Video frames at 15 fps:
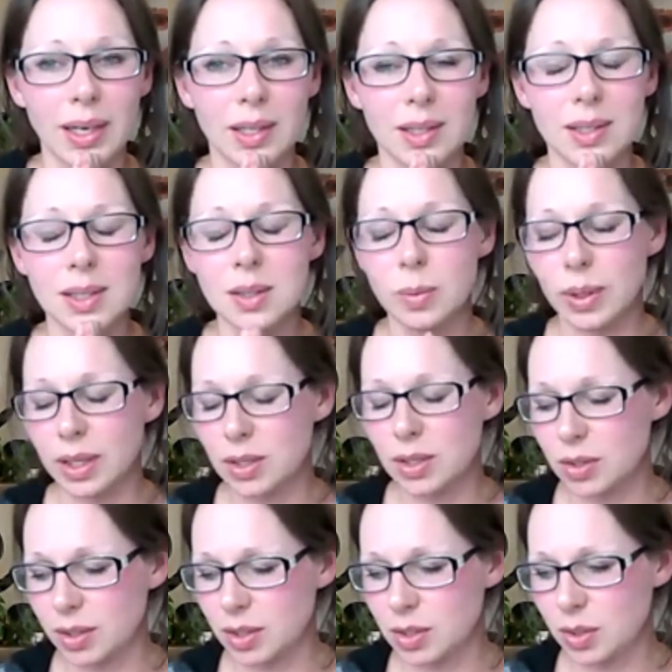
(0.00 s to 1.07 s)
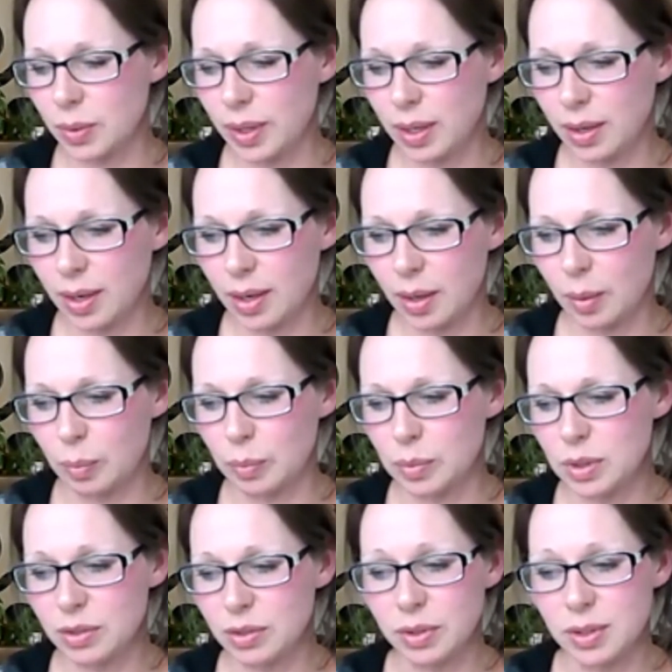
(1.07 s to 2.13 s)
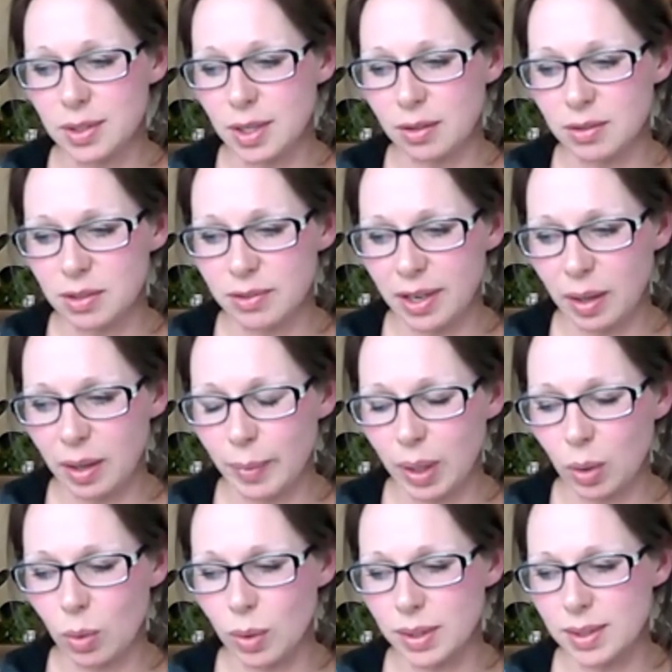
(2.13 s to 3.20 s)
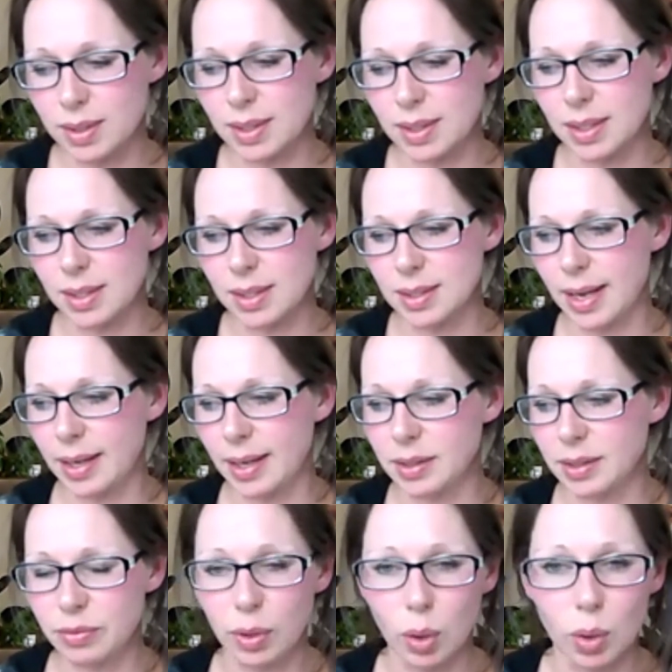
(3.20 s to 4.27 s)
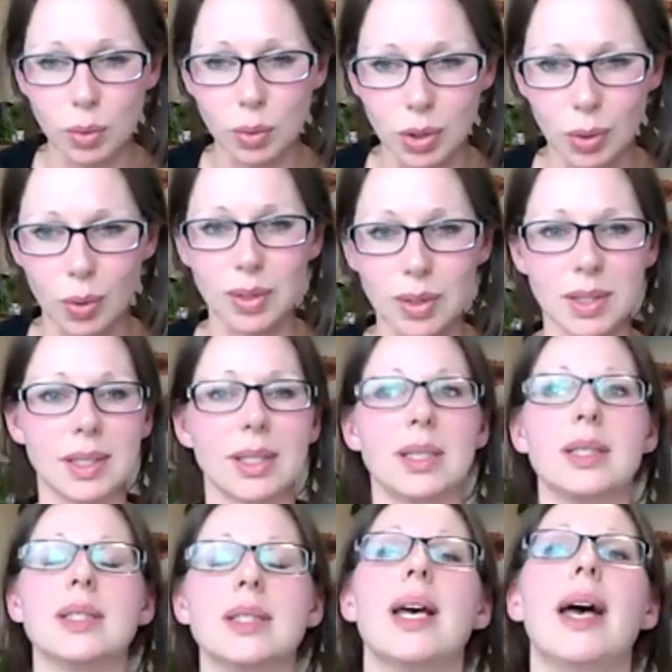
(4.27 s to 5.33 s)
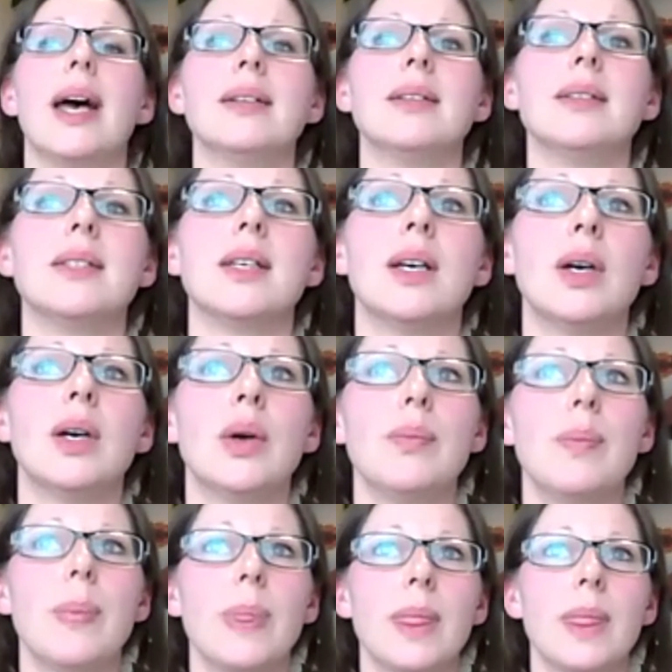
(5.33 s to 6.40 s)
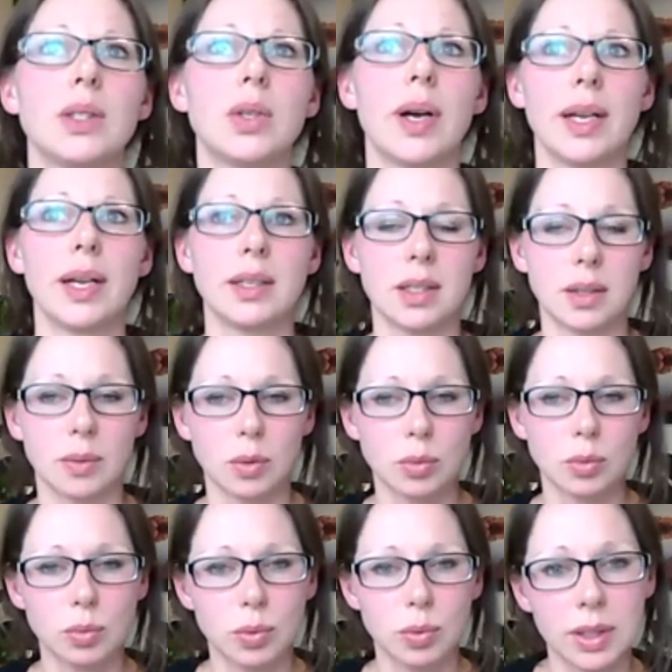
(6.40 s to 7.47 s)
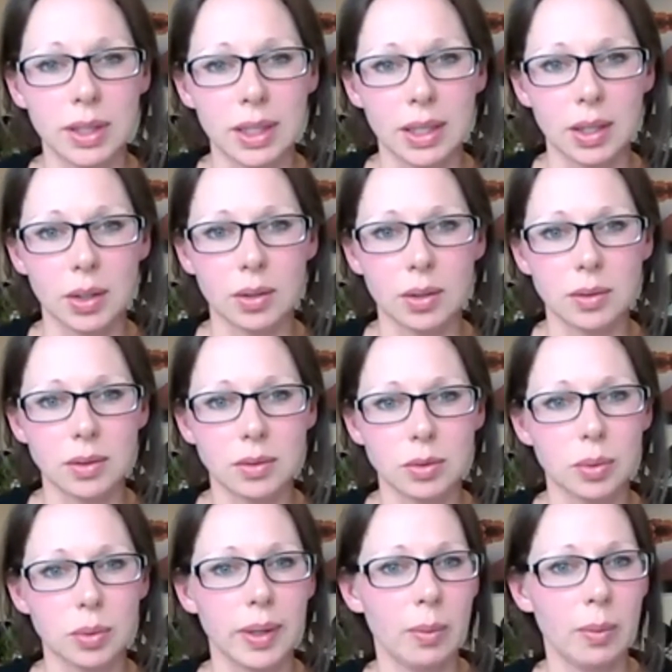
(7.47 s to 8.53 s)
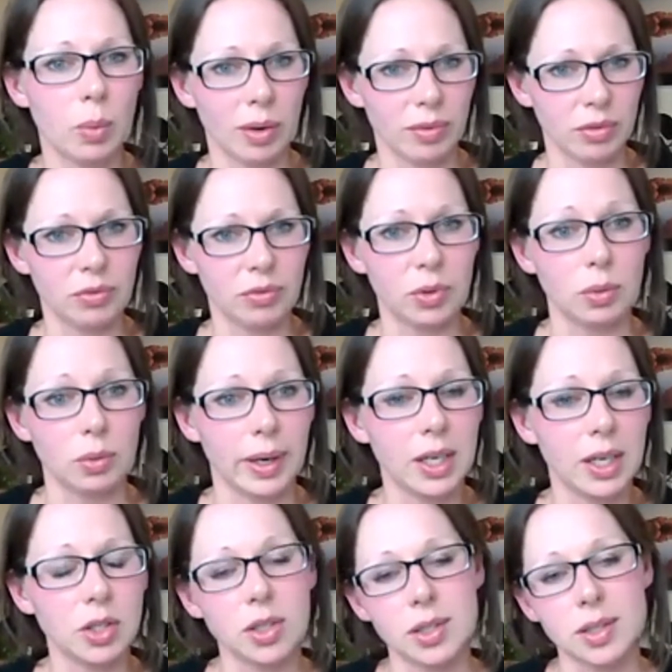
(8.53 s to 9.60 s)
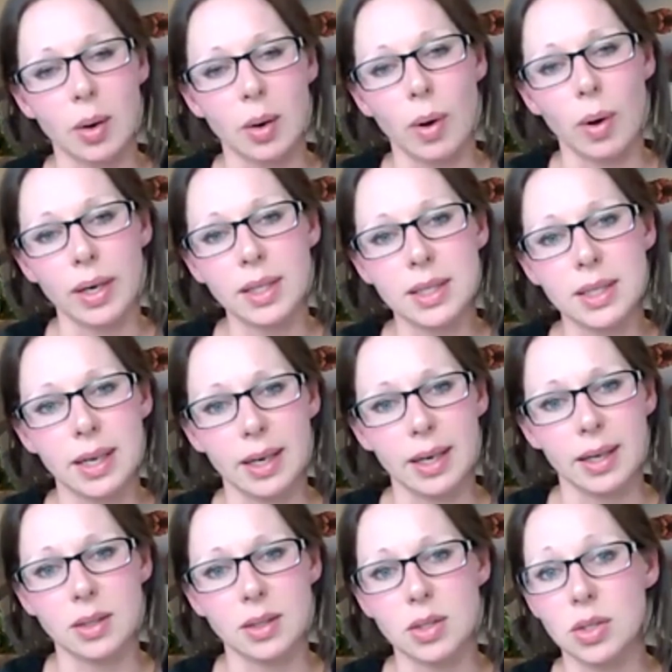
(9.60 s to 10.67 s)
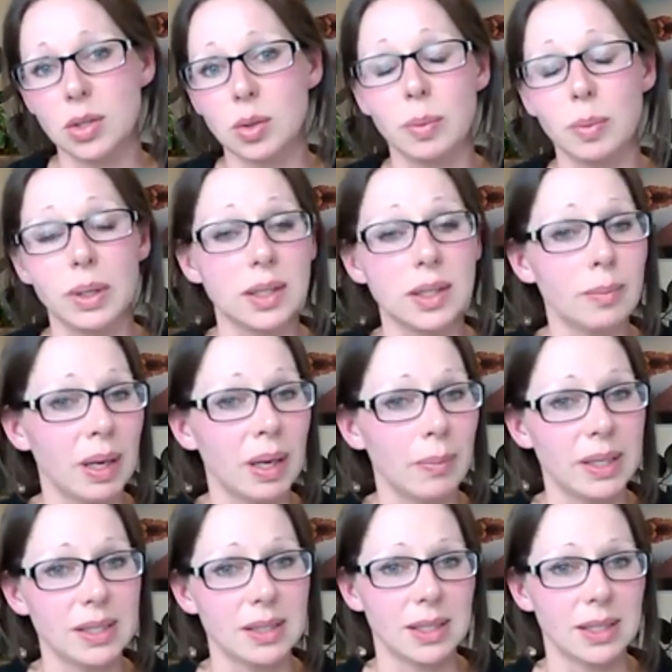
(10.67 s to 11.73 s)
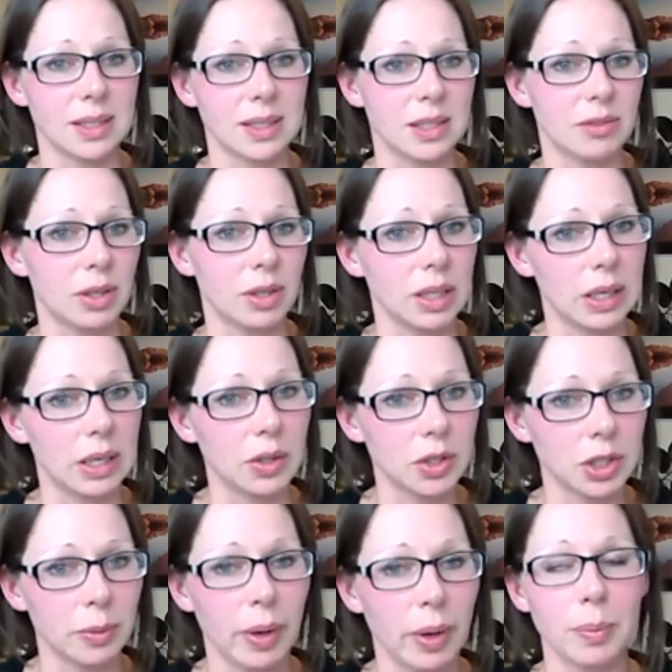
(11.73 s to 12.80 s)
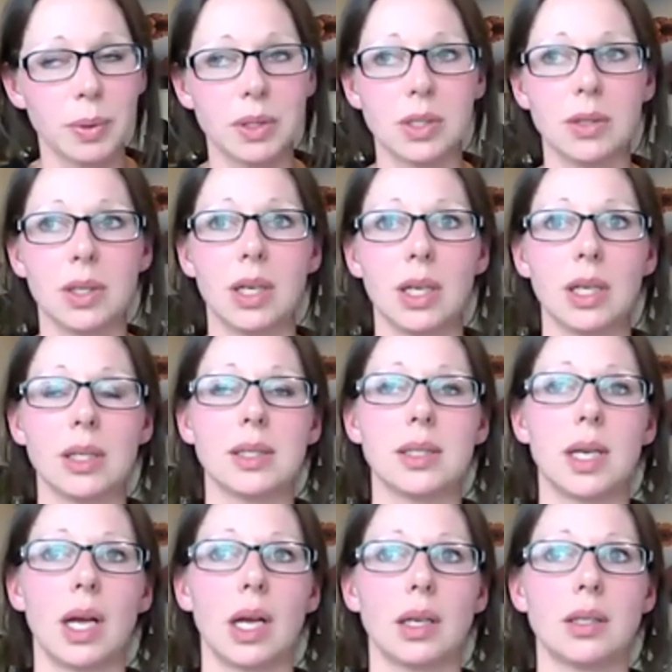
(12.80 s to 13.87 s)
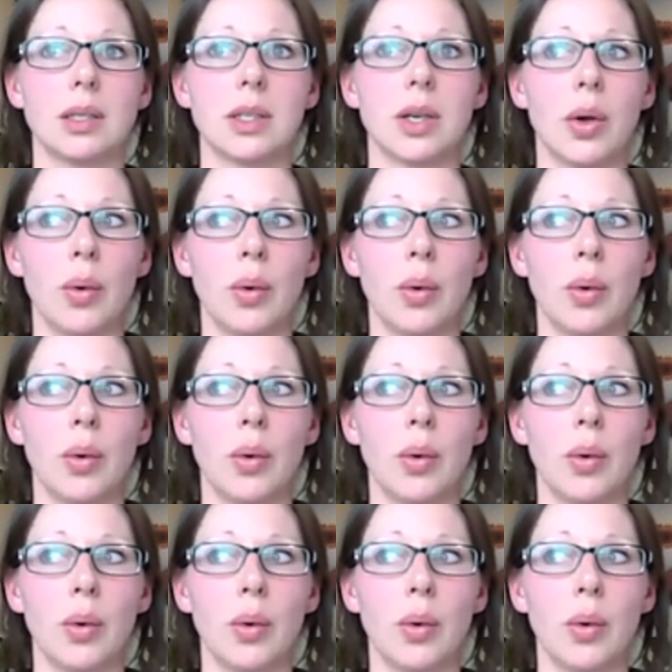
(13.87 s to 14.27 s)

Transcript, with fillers: And this is when I started doing um, different self development courses and different coaching courses and trying to really create more of a full range because I wanted to get into building my business and different leadership opportunities and